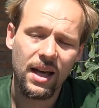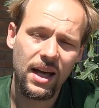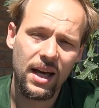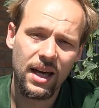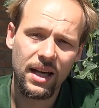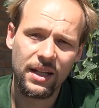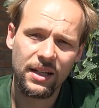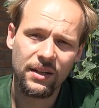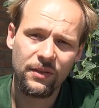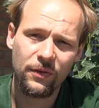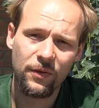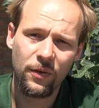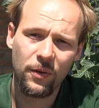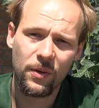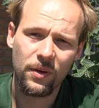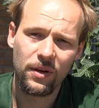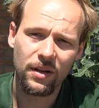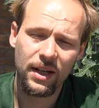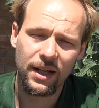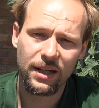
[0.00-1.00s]
And
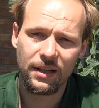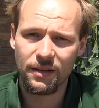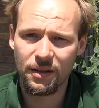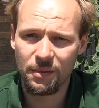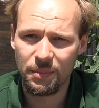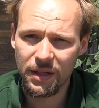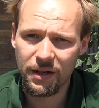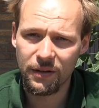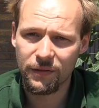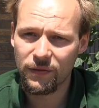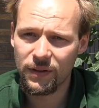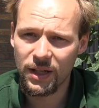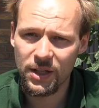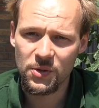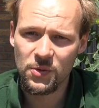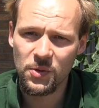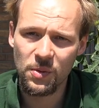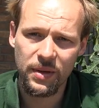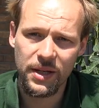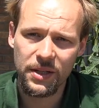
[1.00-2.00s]
for like the bigger
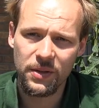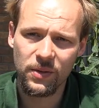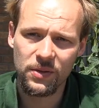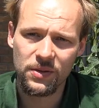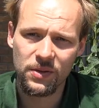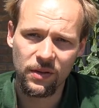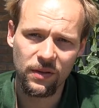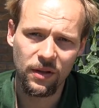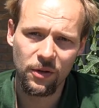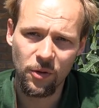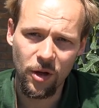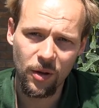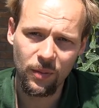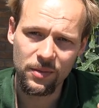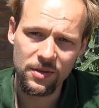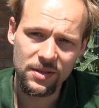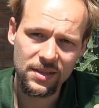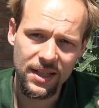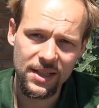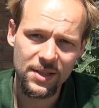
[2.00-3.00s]
flesh tomatoes or the
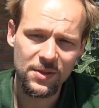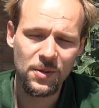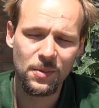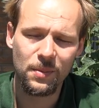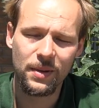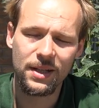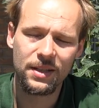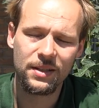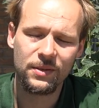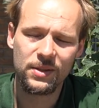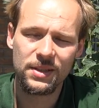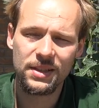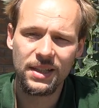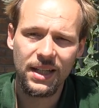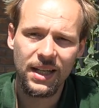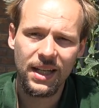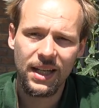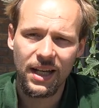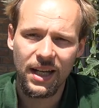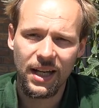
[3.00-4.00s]
normal sized tomatoes,
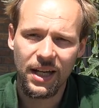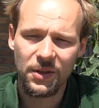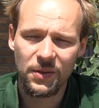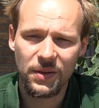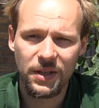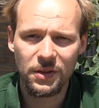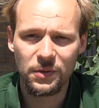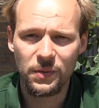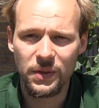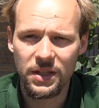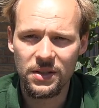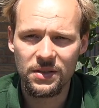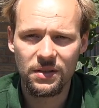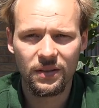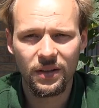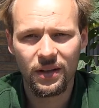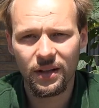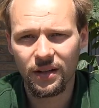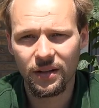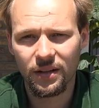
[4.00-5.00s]
you can reach